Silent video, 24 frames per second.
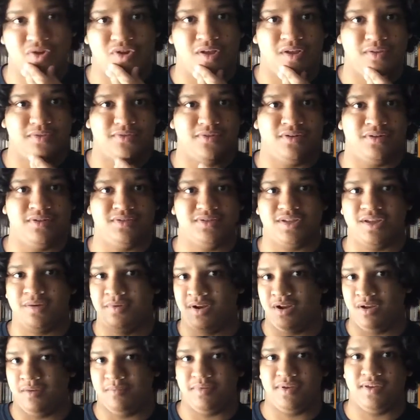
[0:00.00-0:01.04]
Shelter is
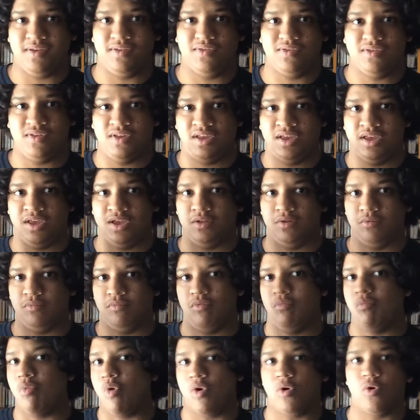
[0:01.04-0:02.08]
coming on PC.
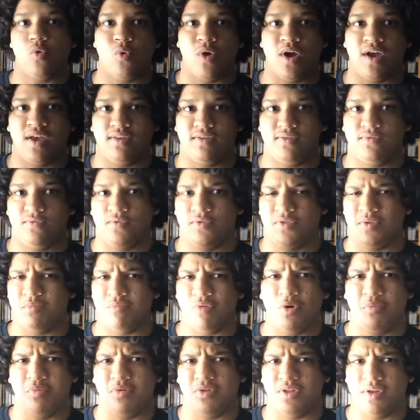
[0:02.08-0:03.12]
More quests for the
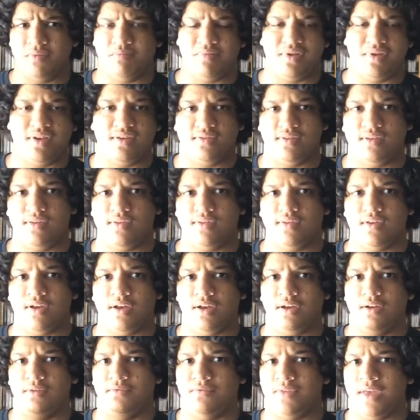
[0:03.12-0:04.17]
mobile and PC
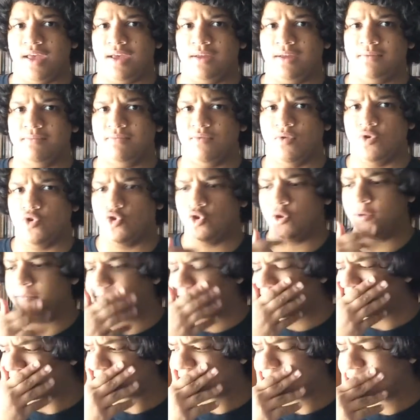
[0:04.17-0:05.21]
side of that version.
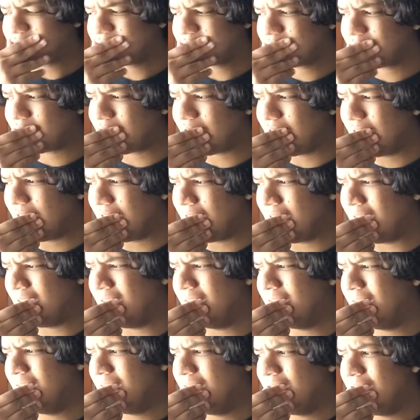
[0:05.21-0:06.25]
And
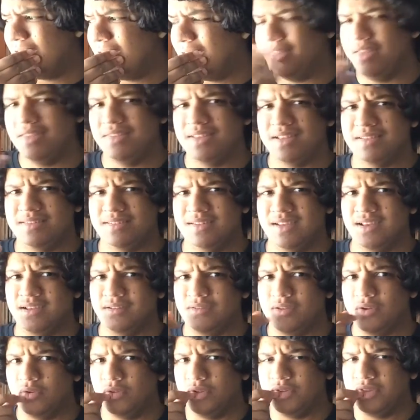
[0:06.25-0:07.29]
I think that's
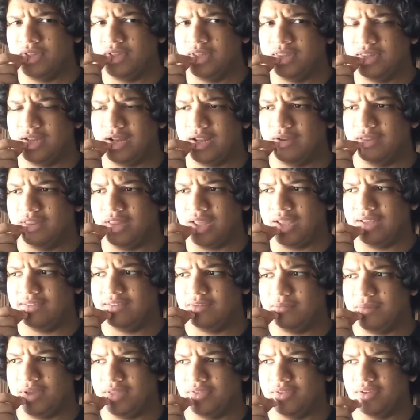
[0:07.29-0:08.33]
it. The only thing that I
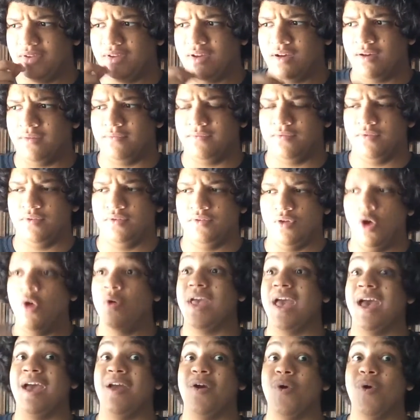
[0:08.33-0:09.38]
liked about the conference... Oh
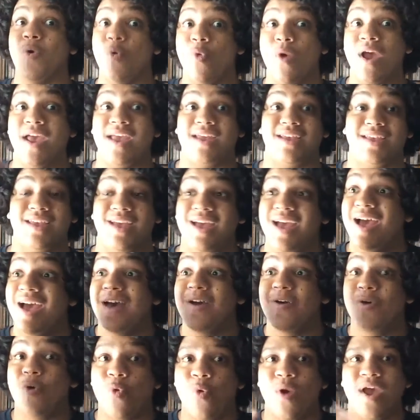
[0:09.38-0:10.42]
yeah, and Quake.
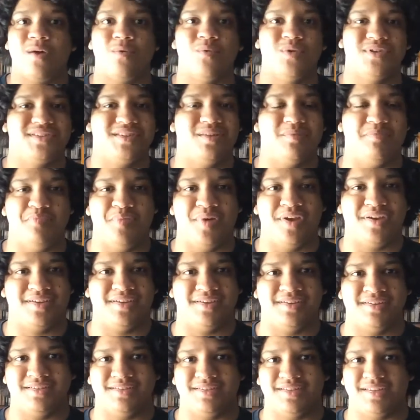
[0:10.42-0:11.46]
Quake was the
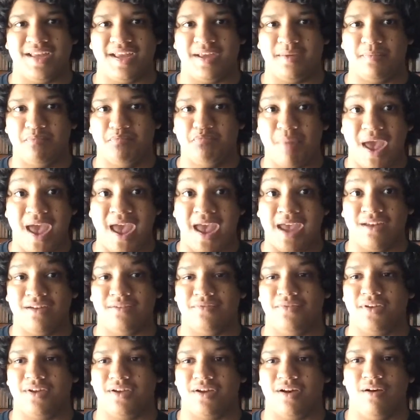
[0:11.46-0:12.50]
biggest, like, bang
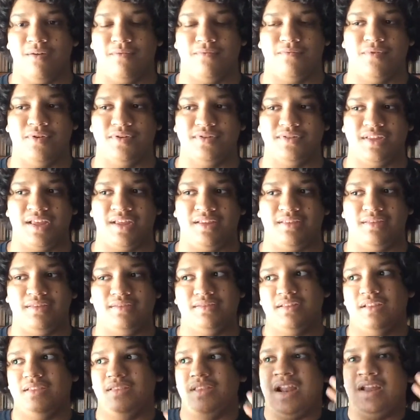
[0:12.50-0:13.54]
of the conference that
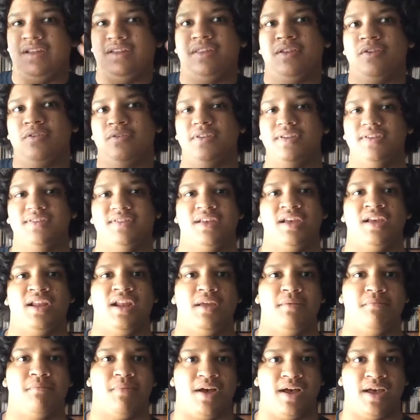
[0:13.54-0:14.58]
I literally said
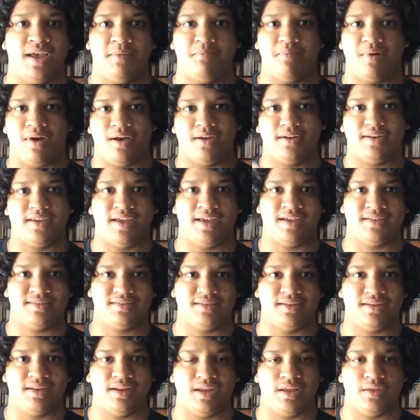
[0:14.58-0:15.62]
in my podcast
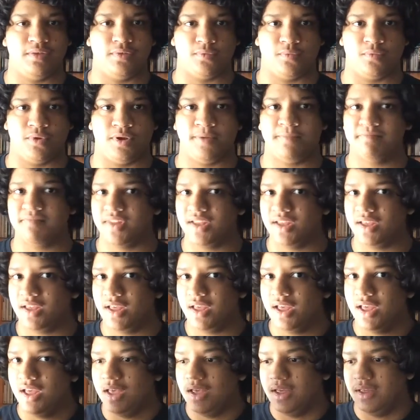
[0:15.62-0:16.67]
in E3
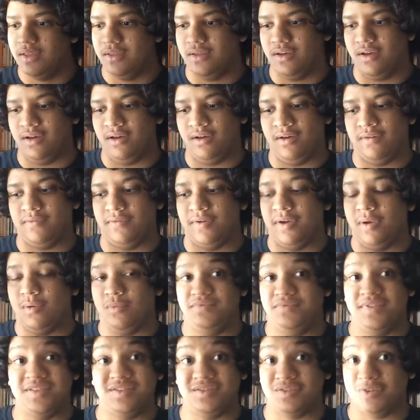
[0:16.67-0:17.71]
of,
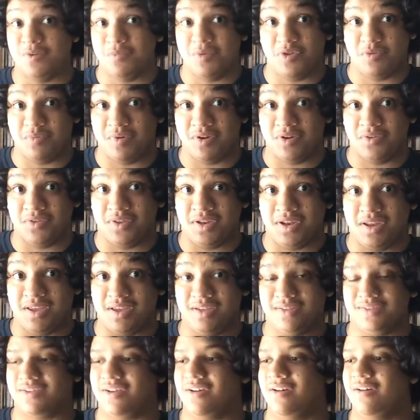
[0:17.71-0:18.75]
this is so much better than
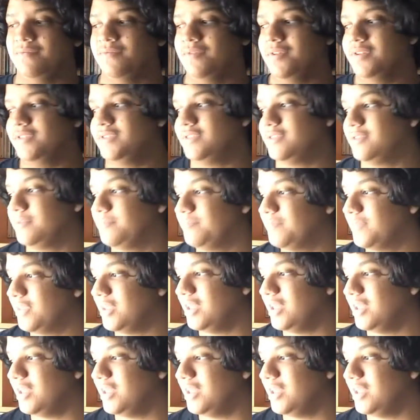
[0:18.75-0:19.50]
EA's conference.